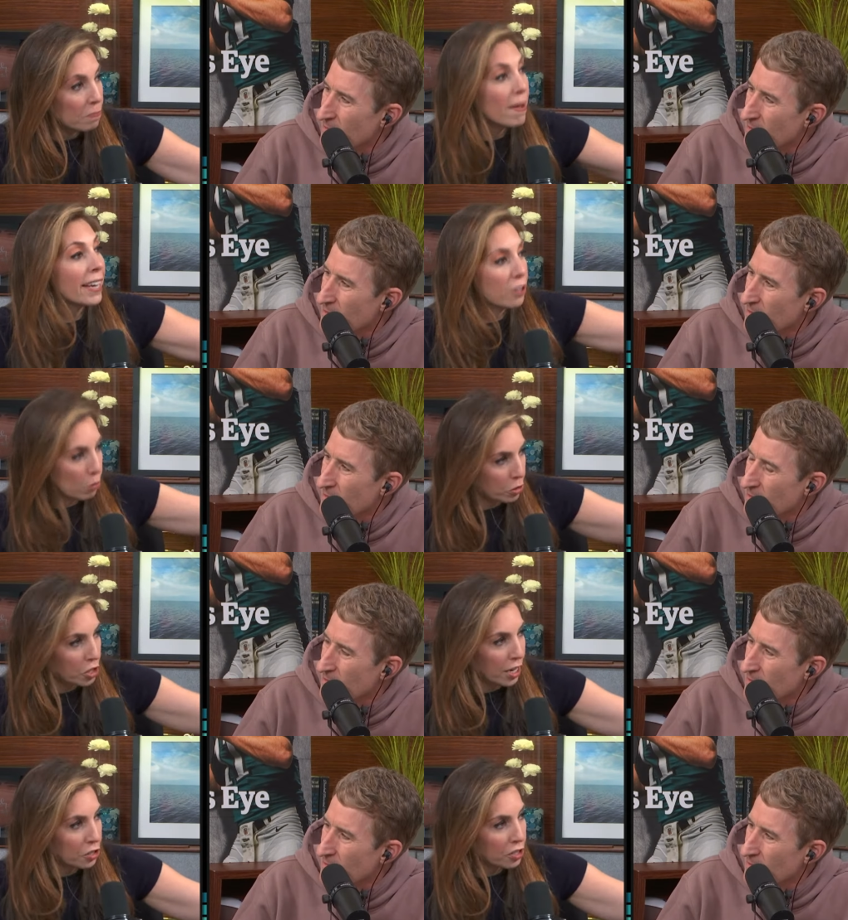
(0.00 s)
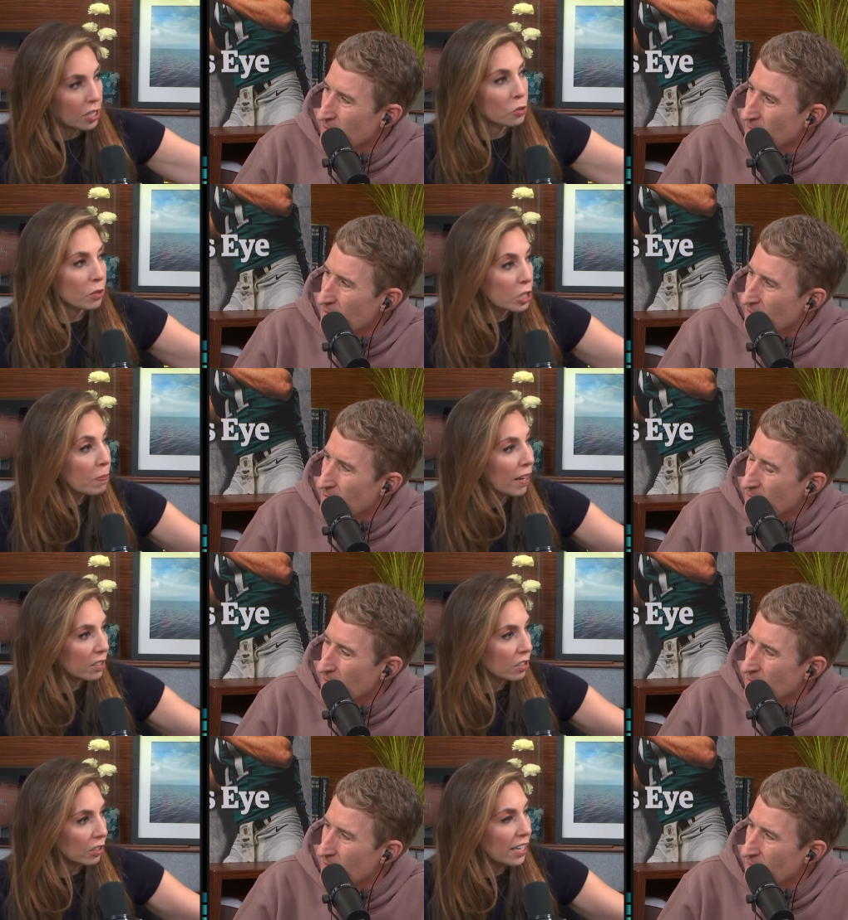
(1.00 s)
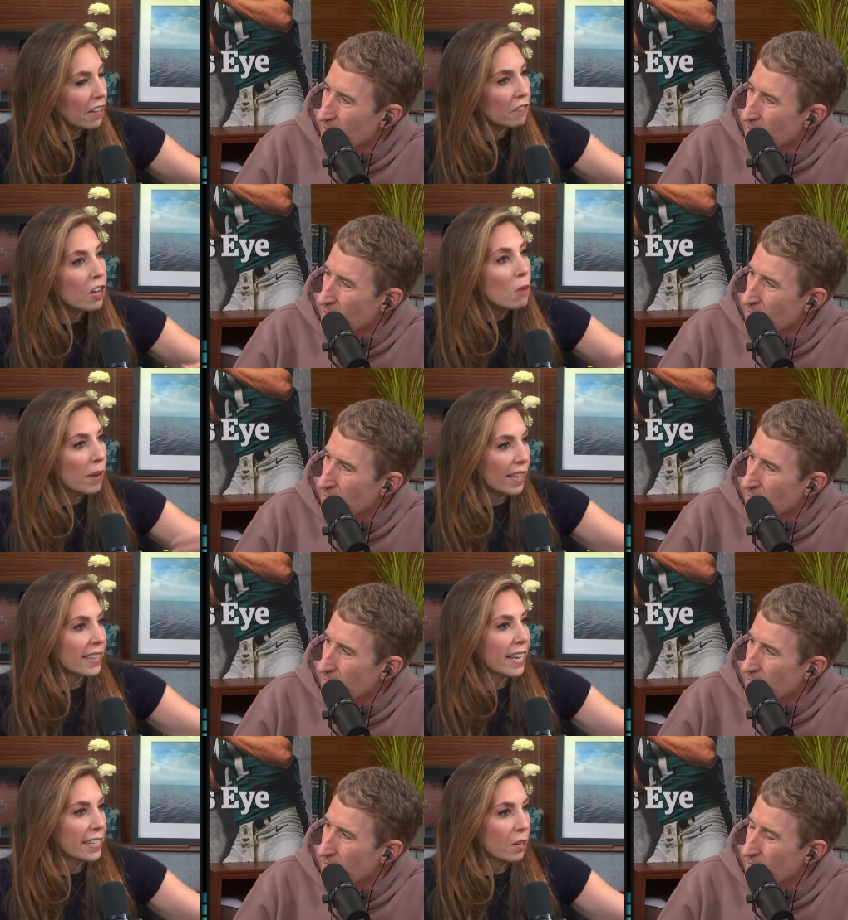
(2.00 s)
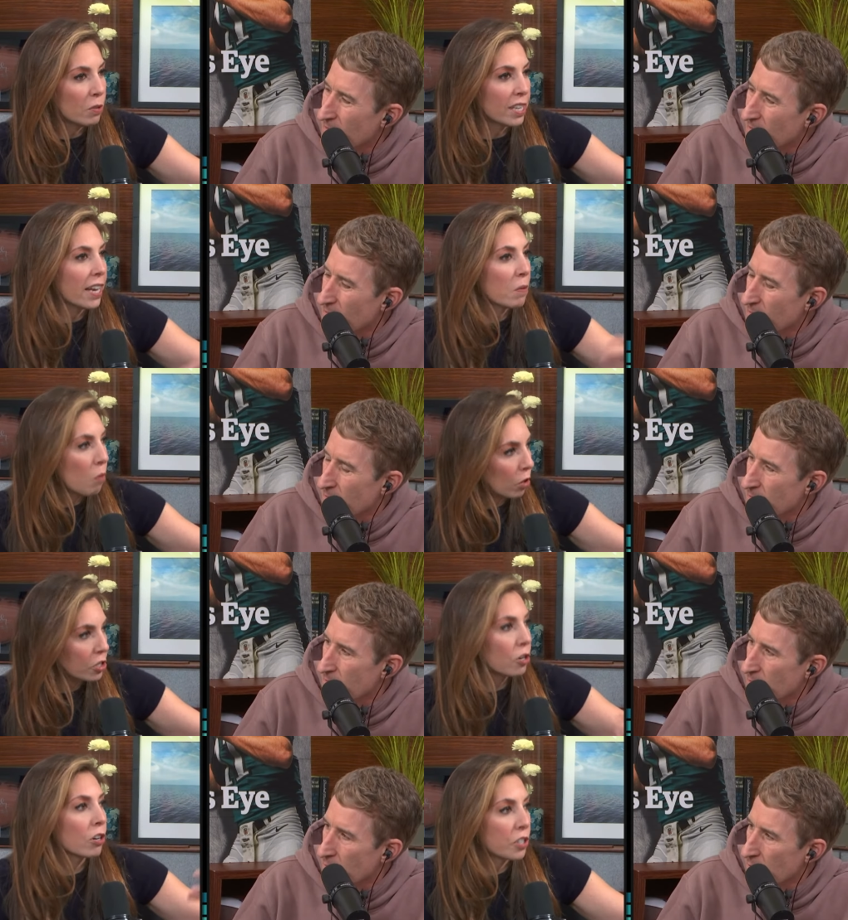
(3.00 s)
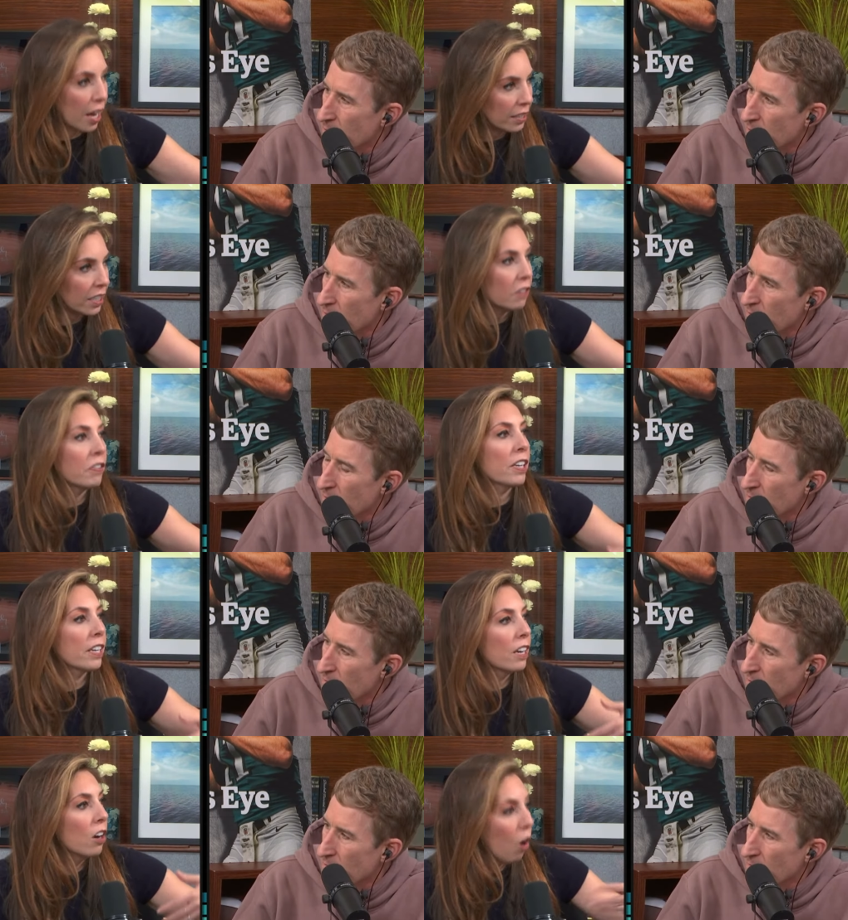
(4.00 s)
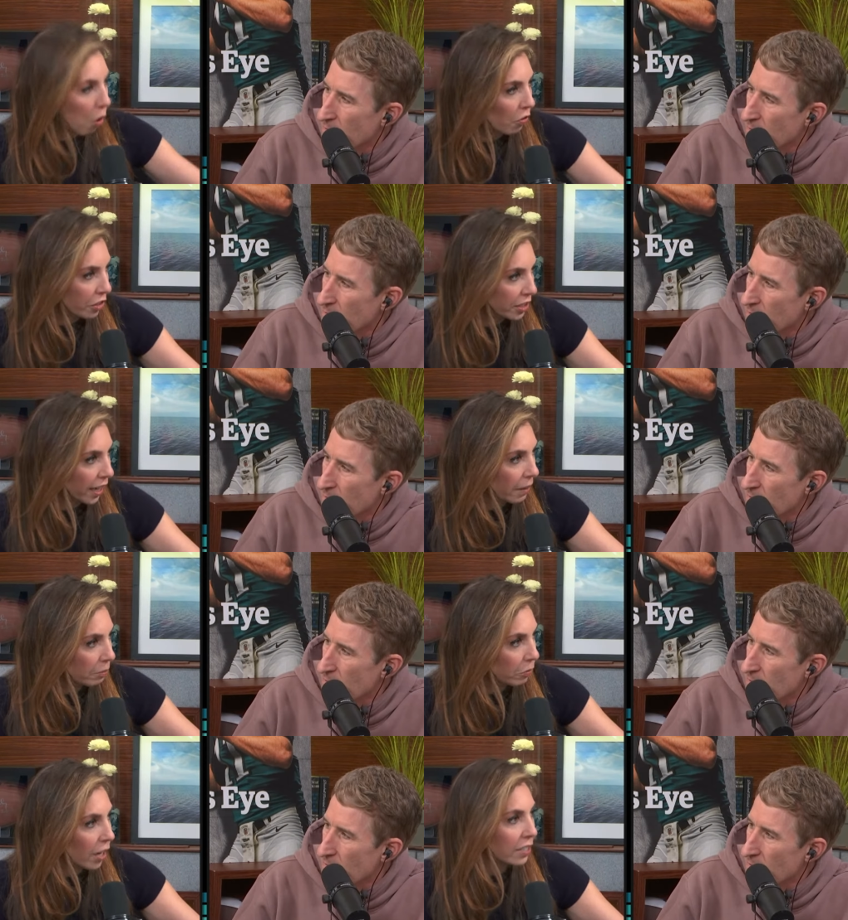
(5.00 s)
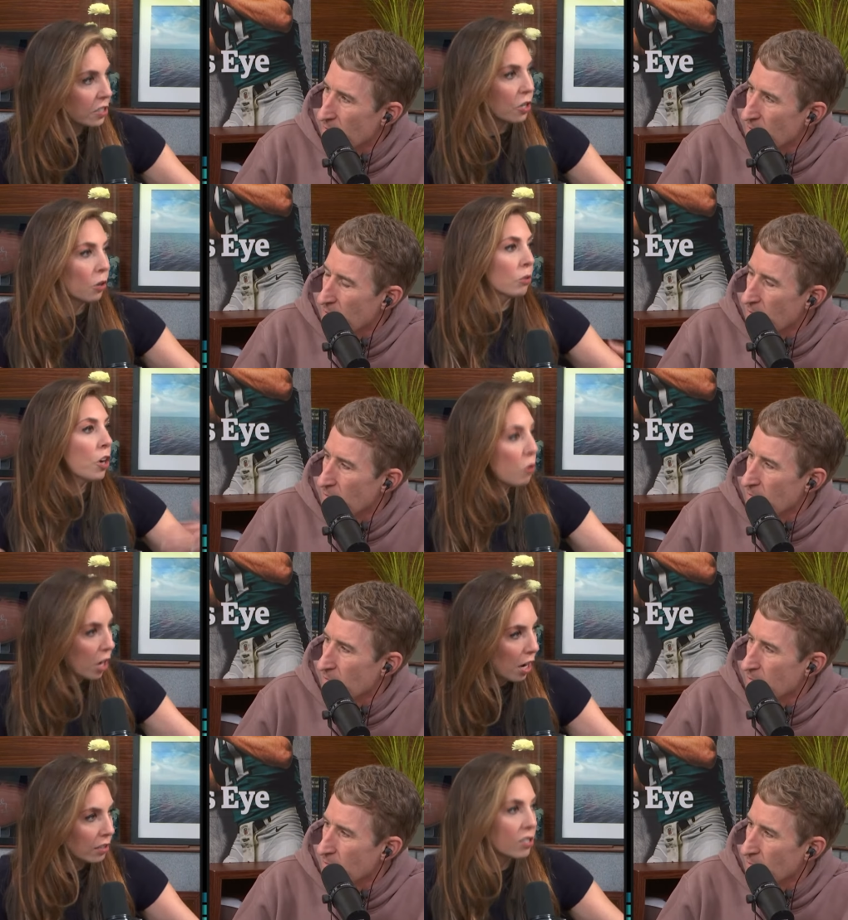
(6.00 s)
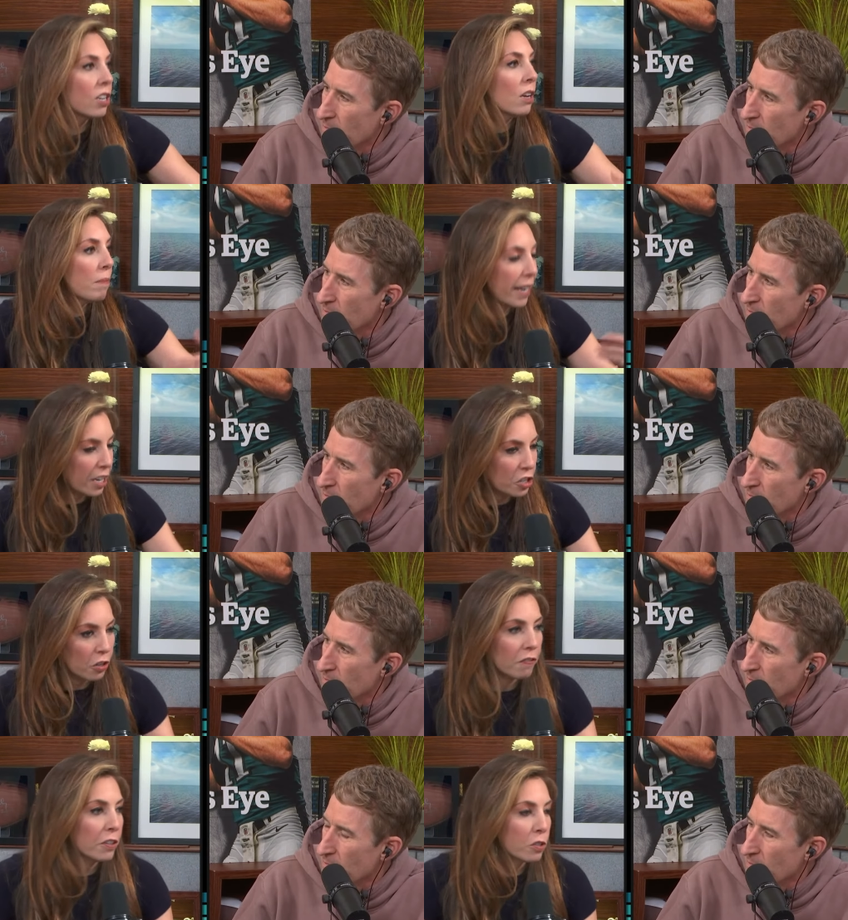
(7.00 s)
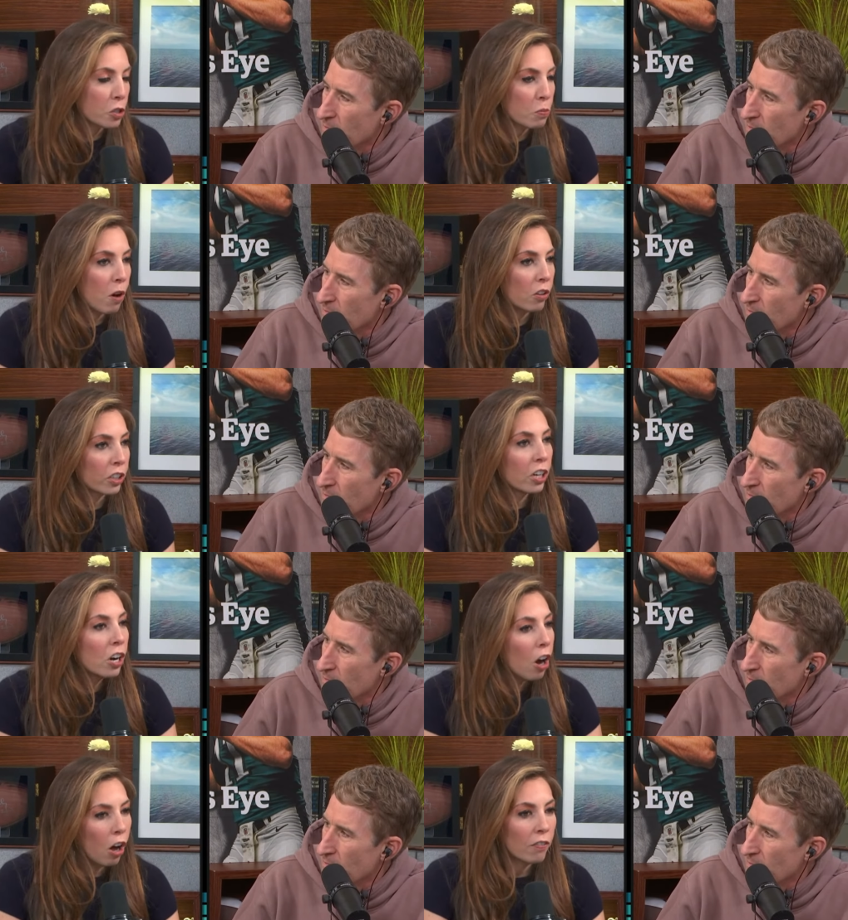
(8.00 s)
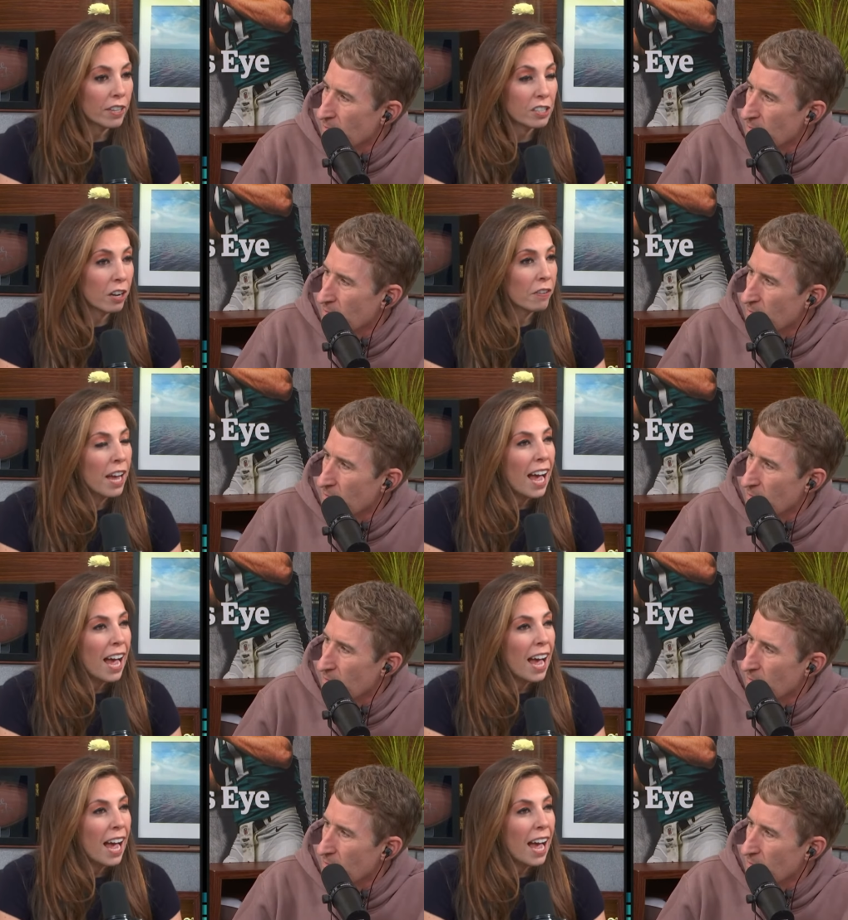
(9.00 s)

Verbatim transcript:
Speaker 1: make those changes as a response to LIV. But I think the idea was getting more stars on TV all the time, right? So no cuts, making sure the fields are smaller, all that stuff.